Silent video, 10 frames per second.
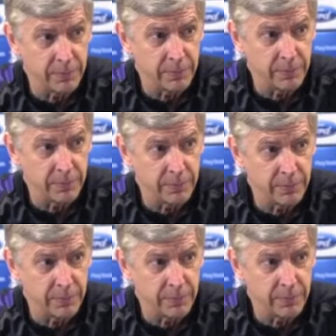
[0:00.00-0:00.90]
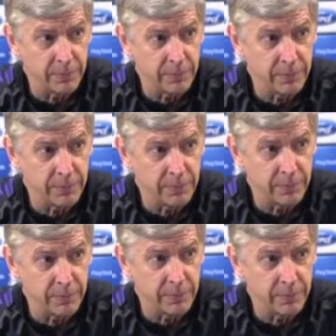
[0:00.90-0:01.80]

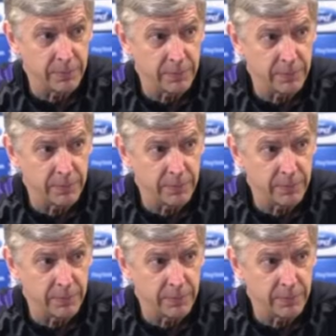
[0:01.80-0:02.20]
Nothing is said.